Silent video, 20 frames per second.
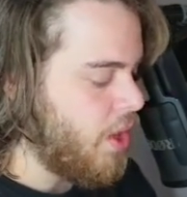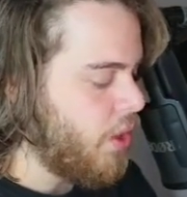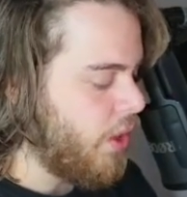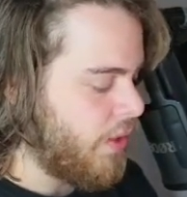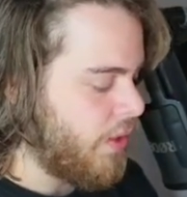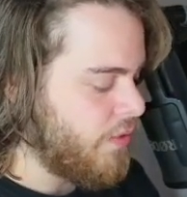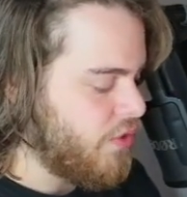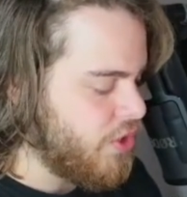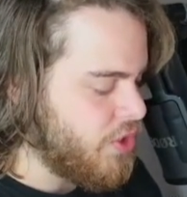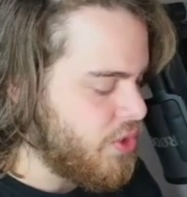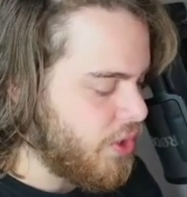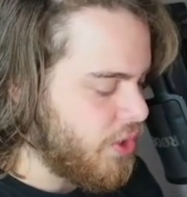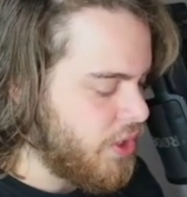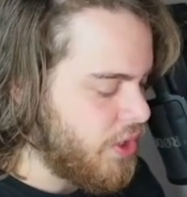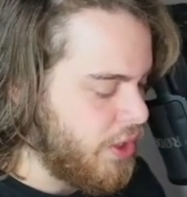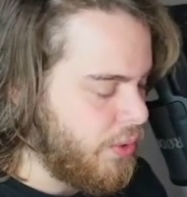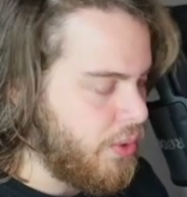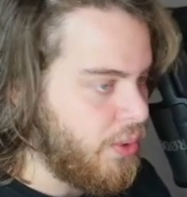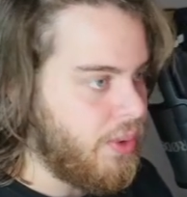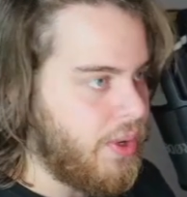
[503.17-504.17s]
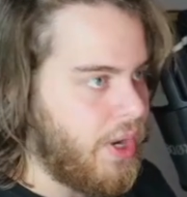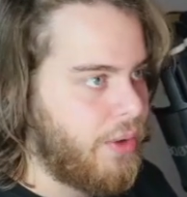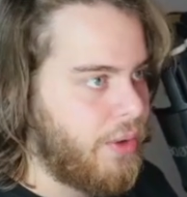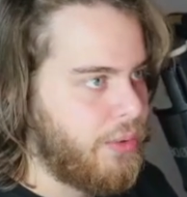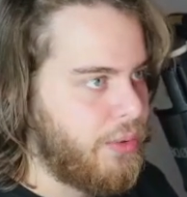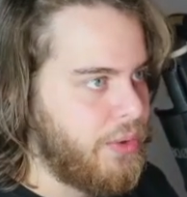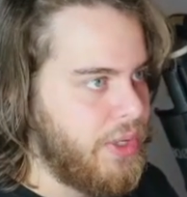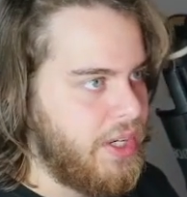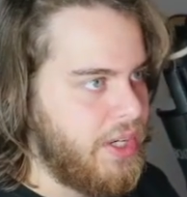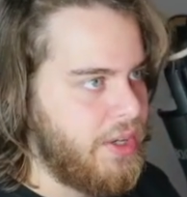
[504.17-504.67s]
We have Jizukiru, a
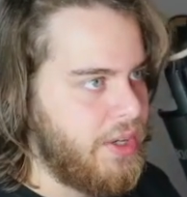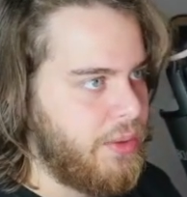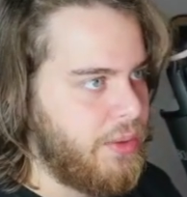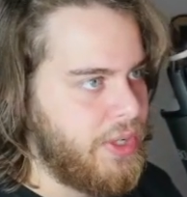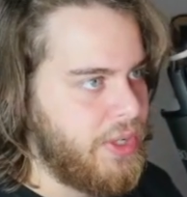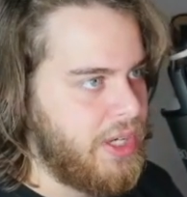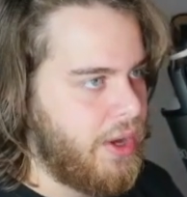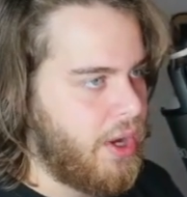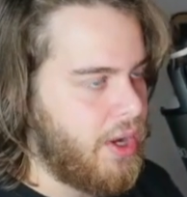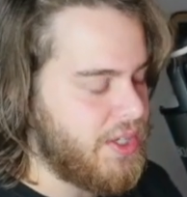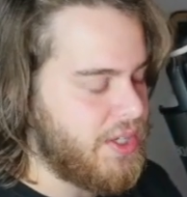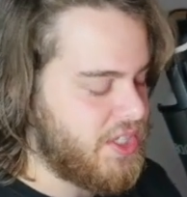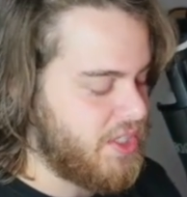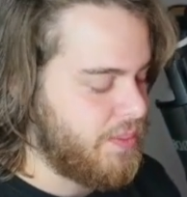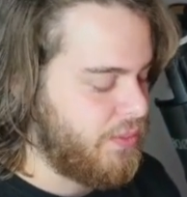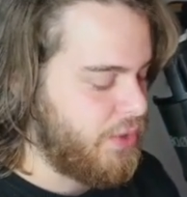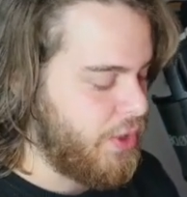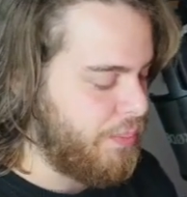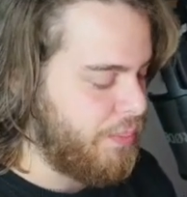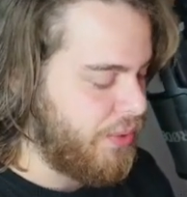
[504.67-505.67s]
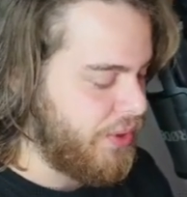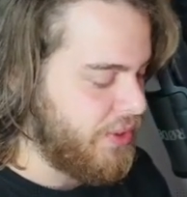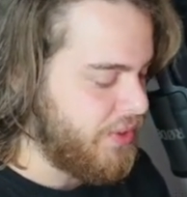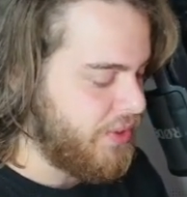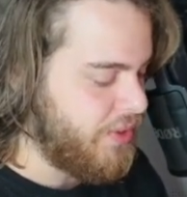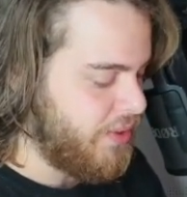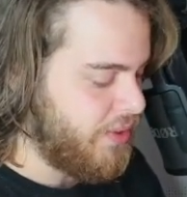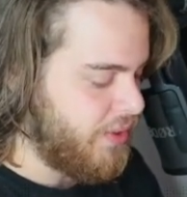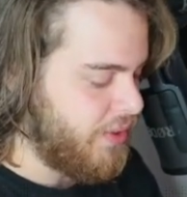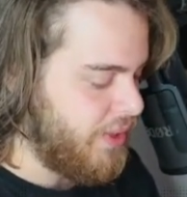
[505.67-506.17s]
really, really awesome
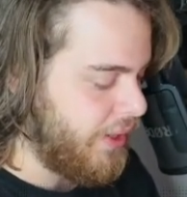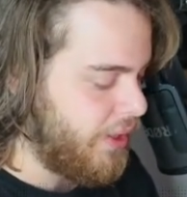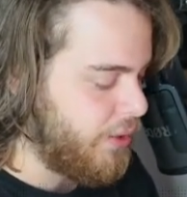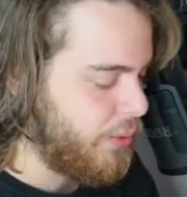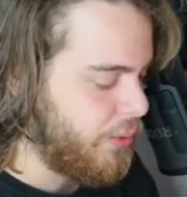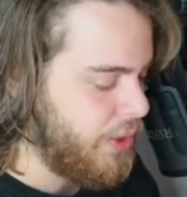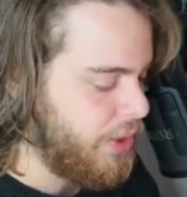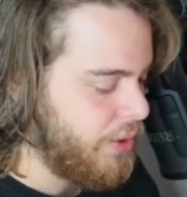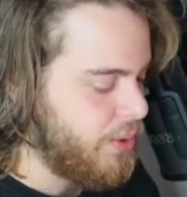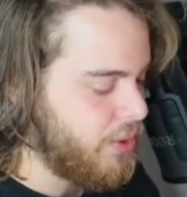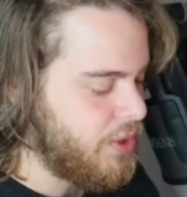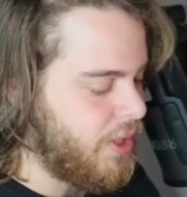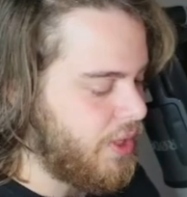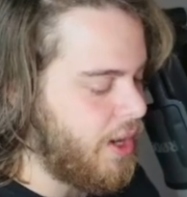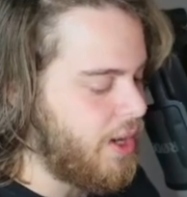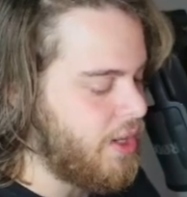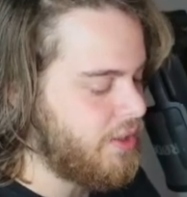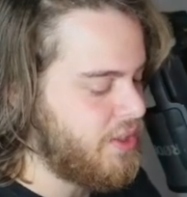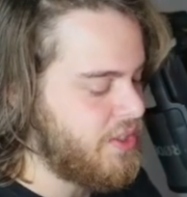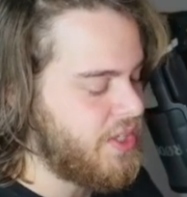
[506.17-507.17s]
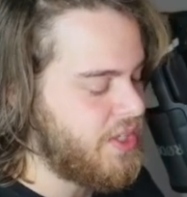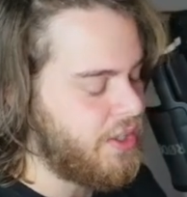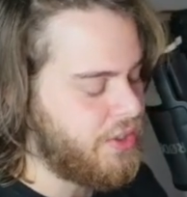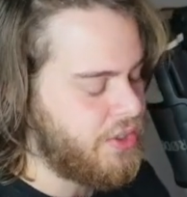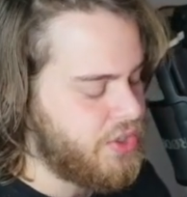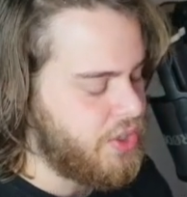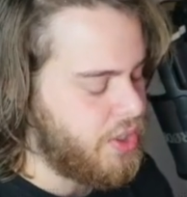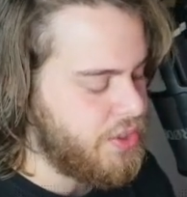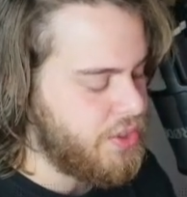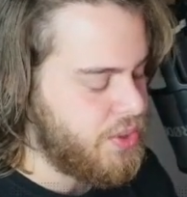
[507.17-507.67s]
reprint. Like a really good card. This card
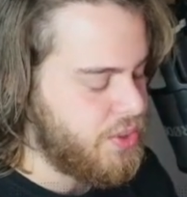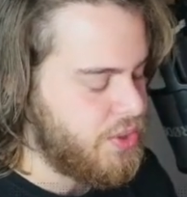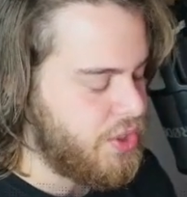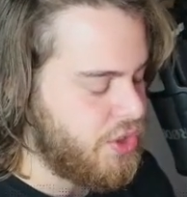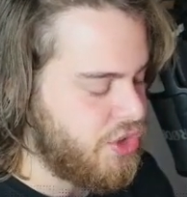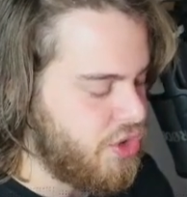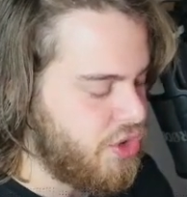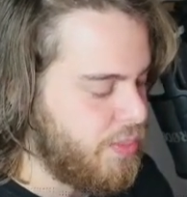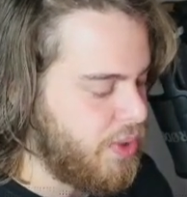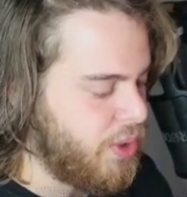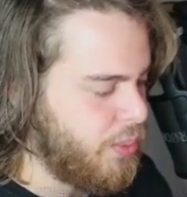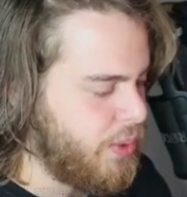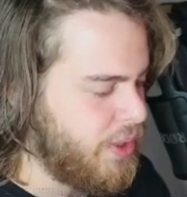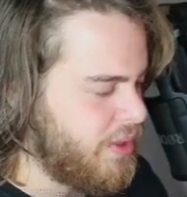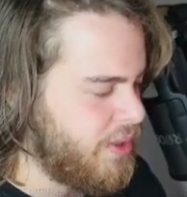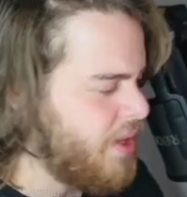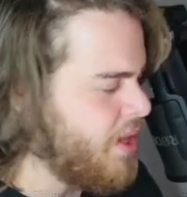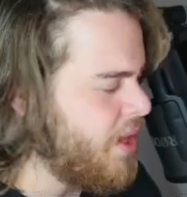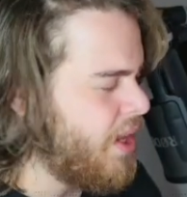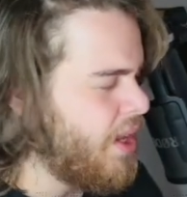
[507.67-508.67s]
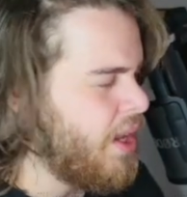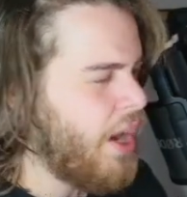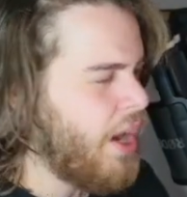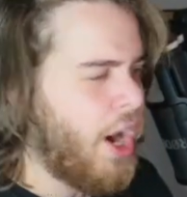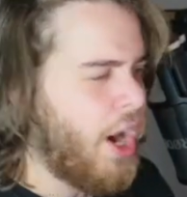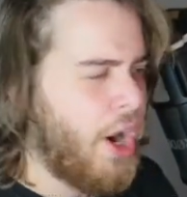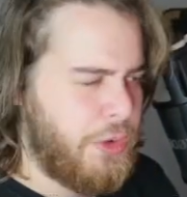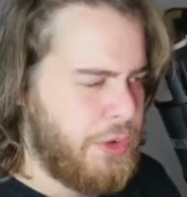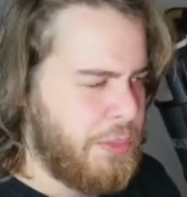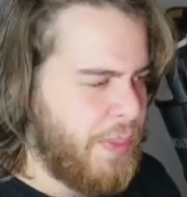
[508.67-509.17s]
is also searchable with
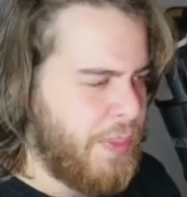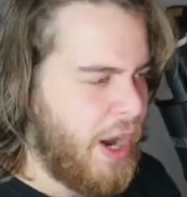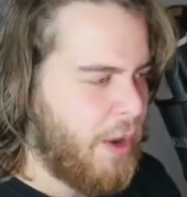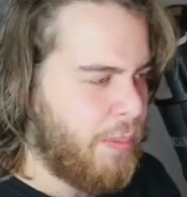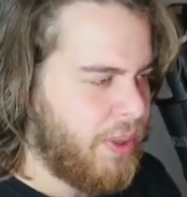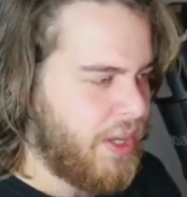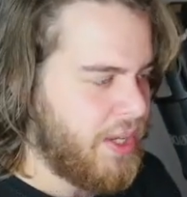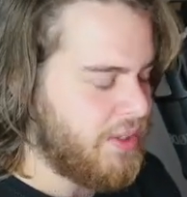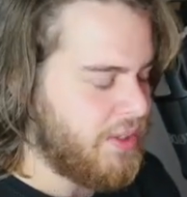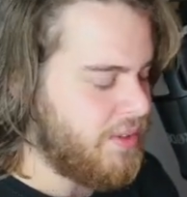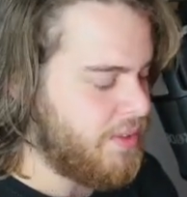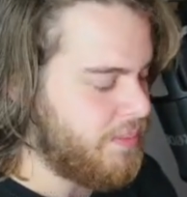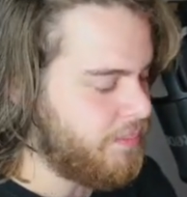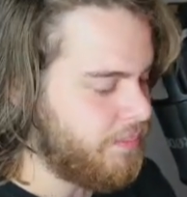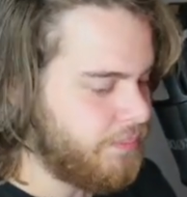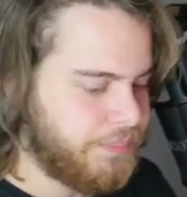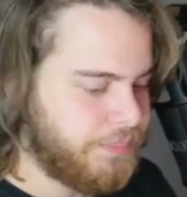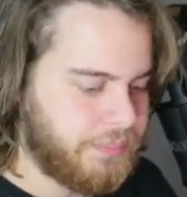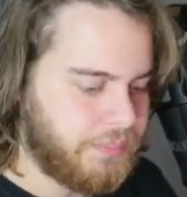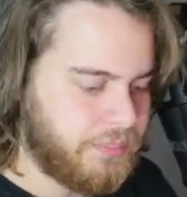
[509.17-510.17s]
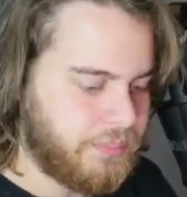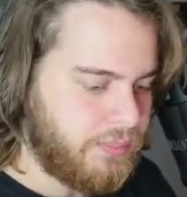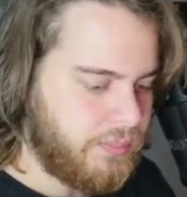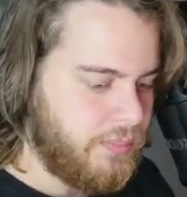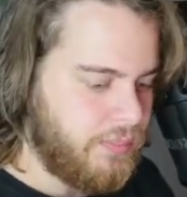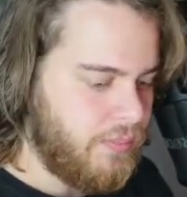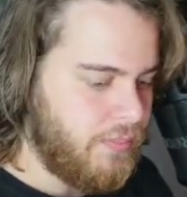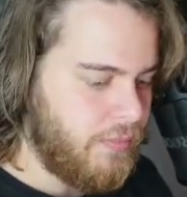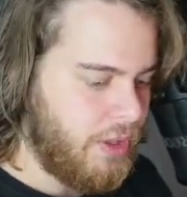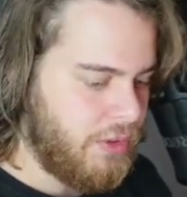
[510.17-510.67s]
Repair Plant.
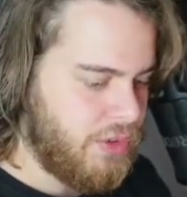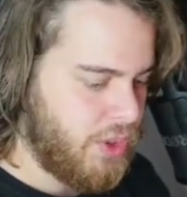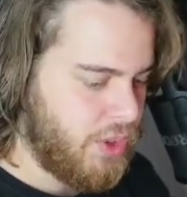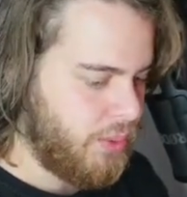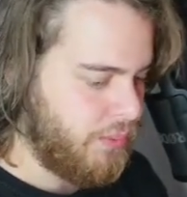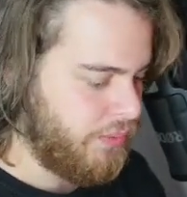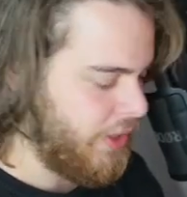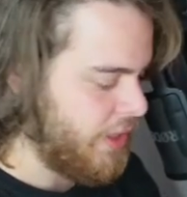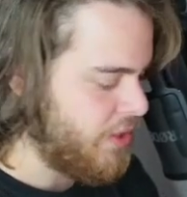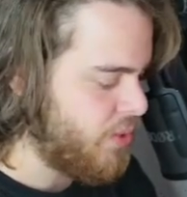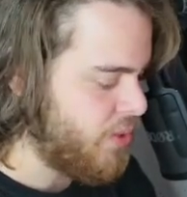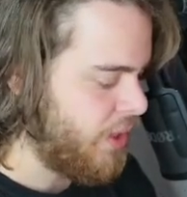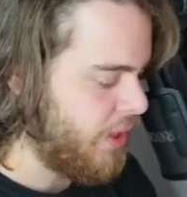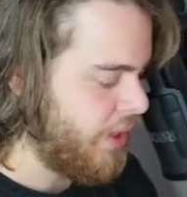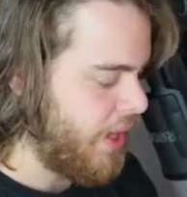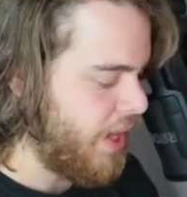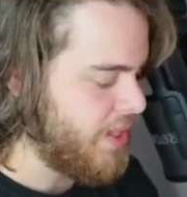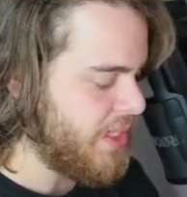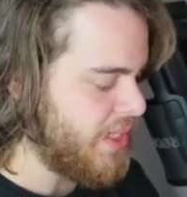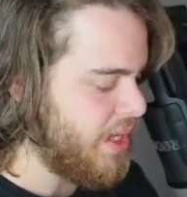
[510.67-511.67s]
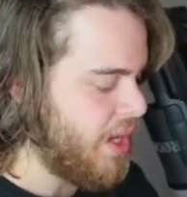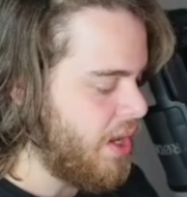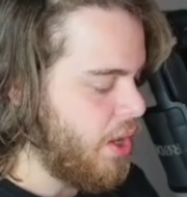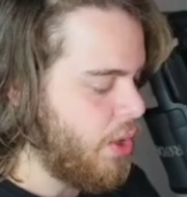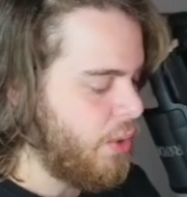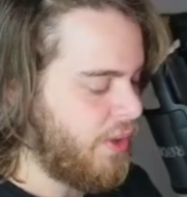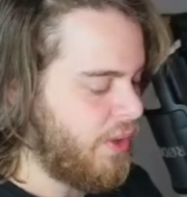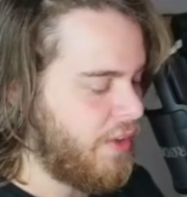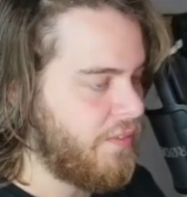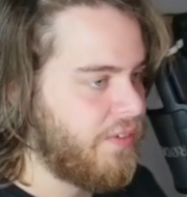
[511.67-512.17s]
So that's really nice.
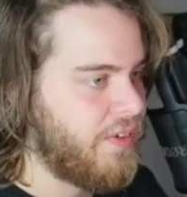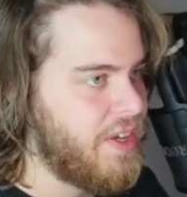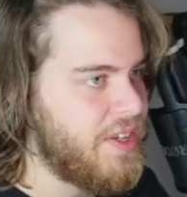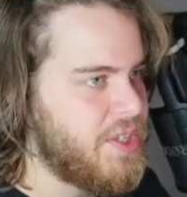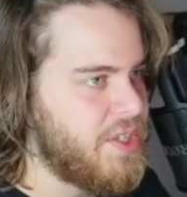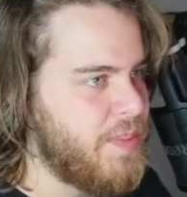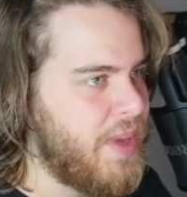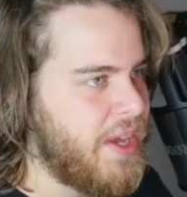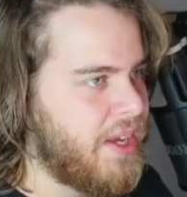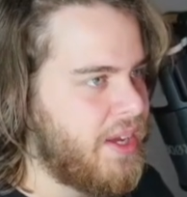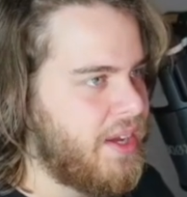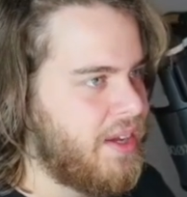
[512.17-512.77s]
We have Gizmek.